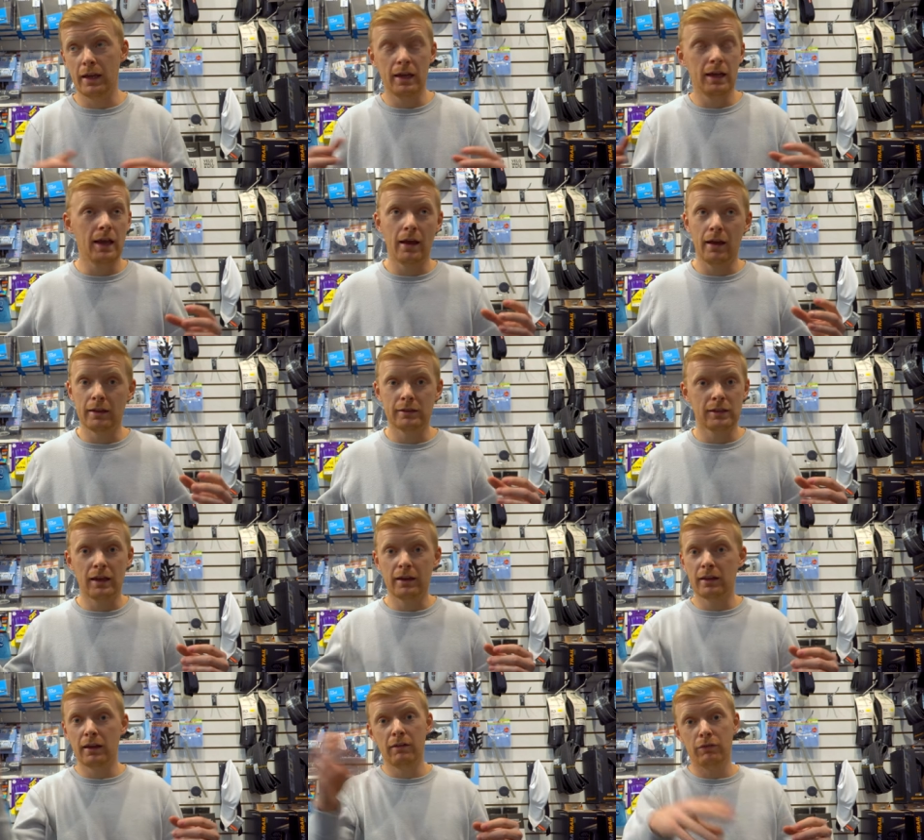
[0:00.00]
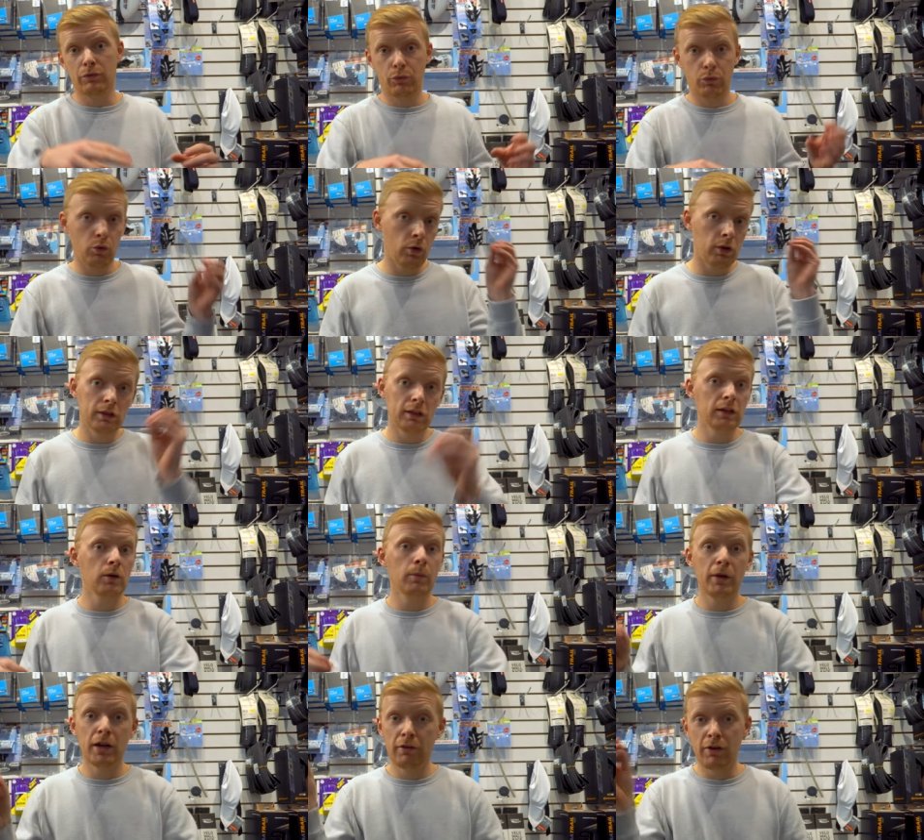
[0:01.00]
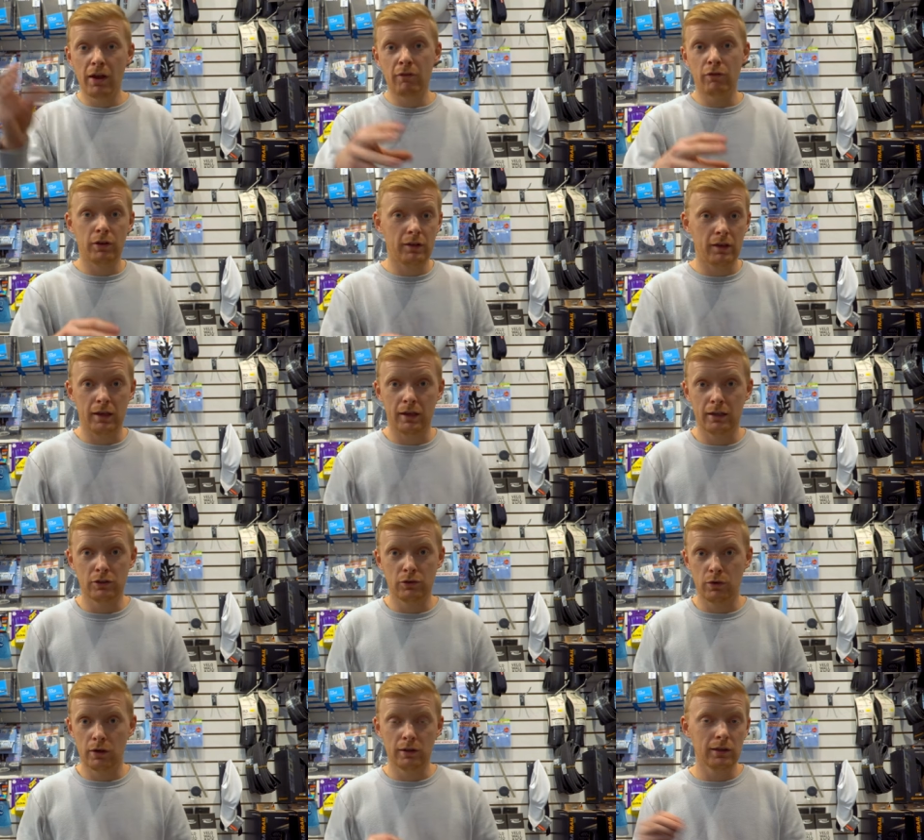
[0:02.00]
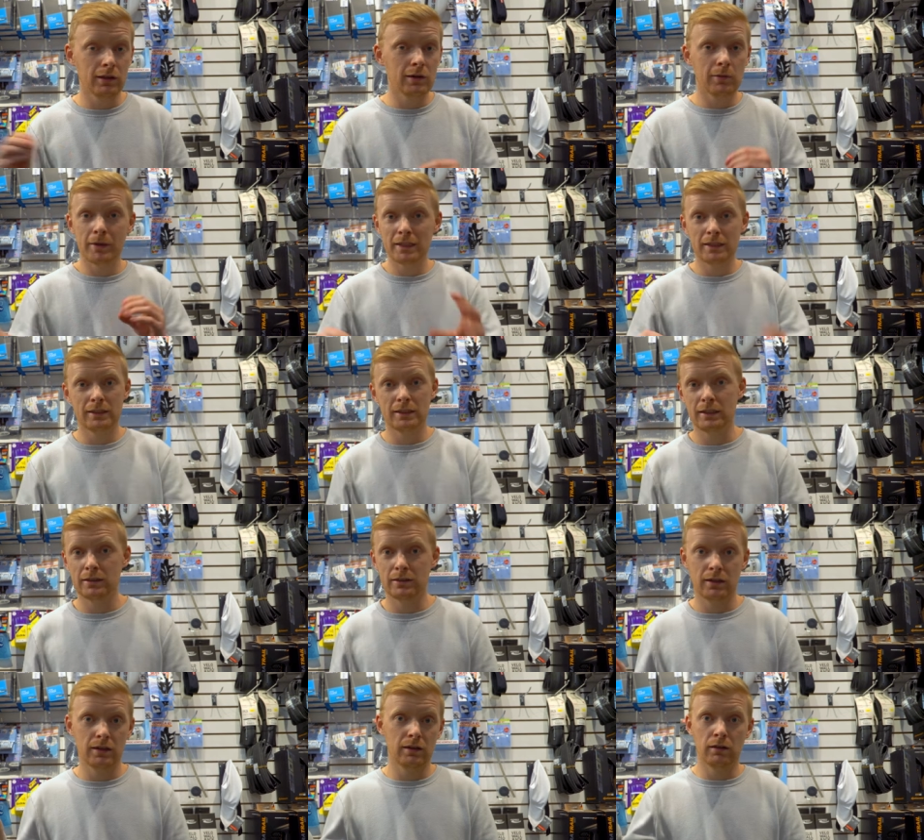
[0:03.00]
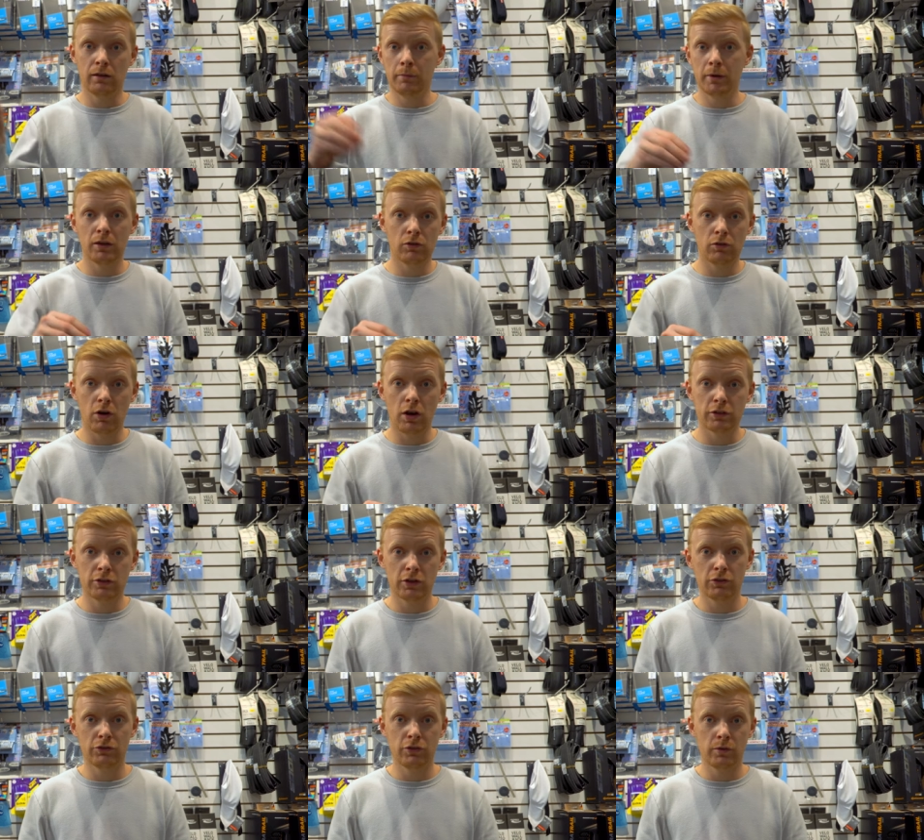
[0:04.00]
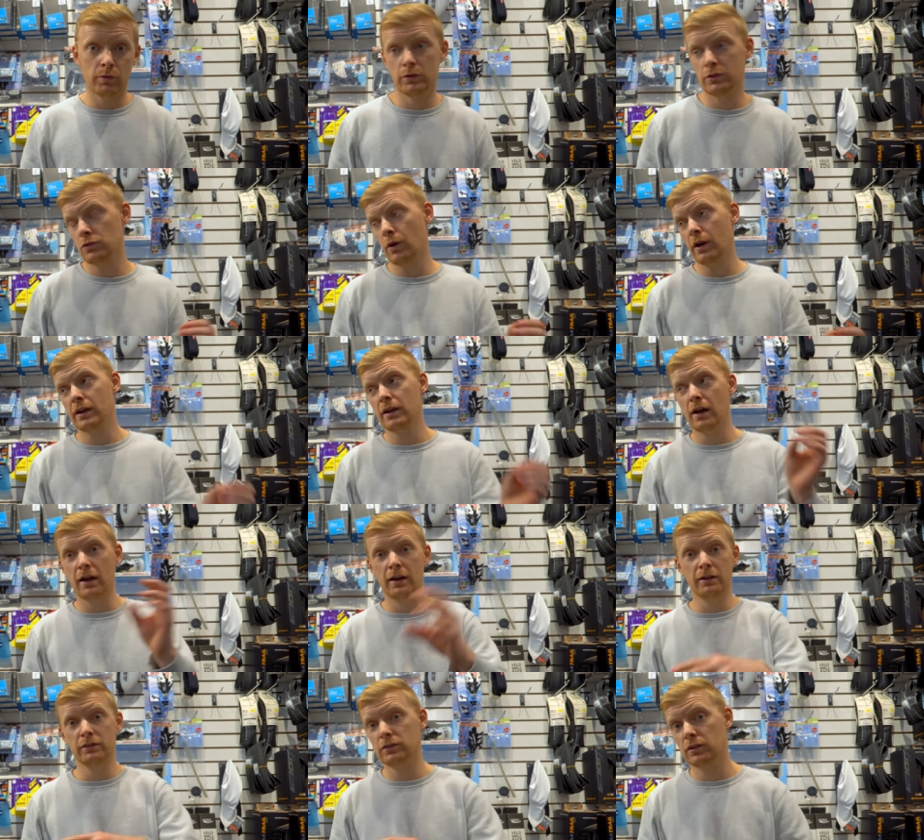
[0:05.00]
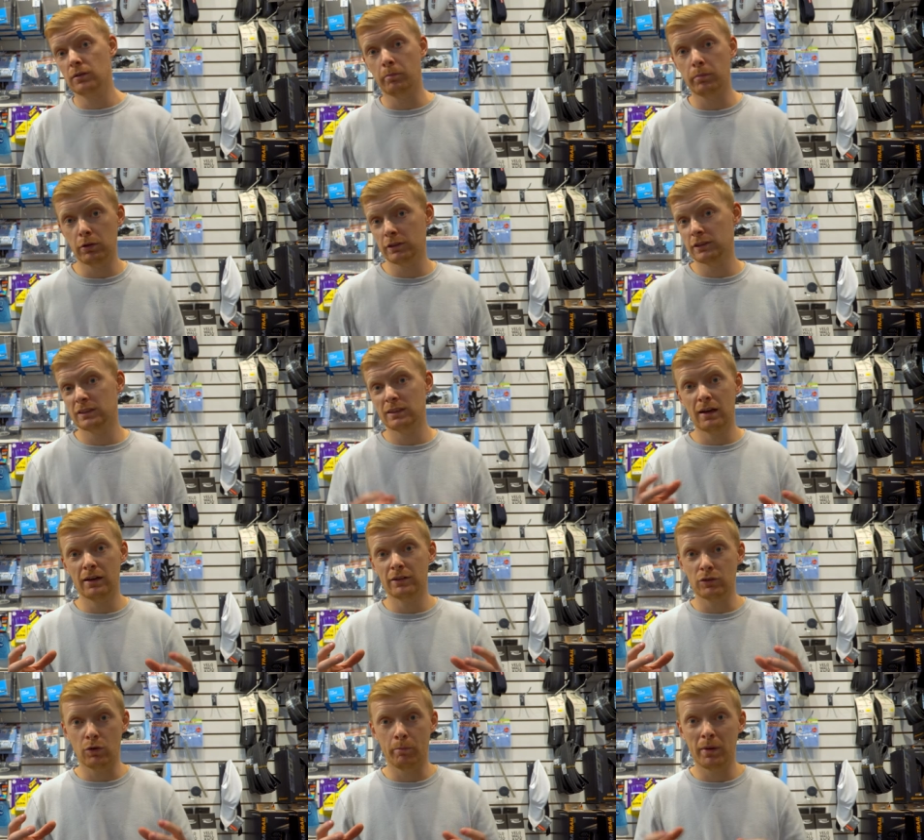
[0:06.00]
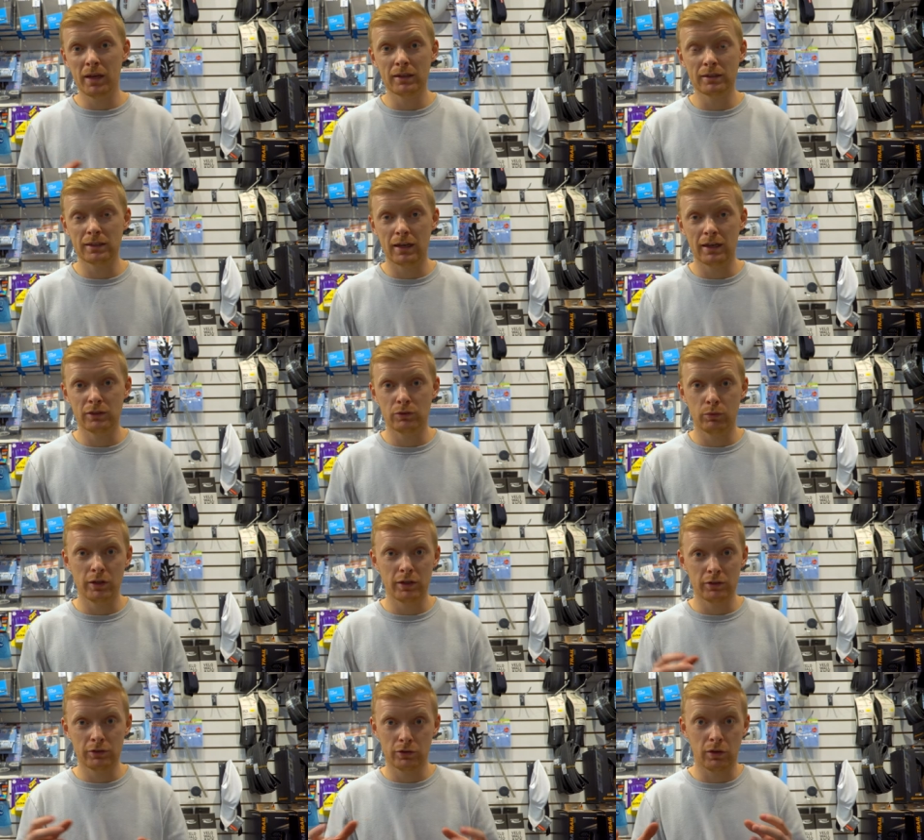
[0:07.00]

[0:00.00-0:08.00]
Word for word: It, it's like they've threw a little bit of everything into it, a little bit of seasoning, a little bit of cross country with the 29ers, plus size or bigger size wheels.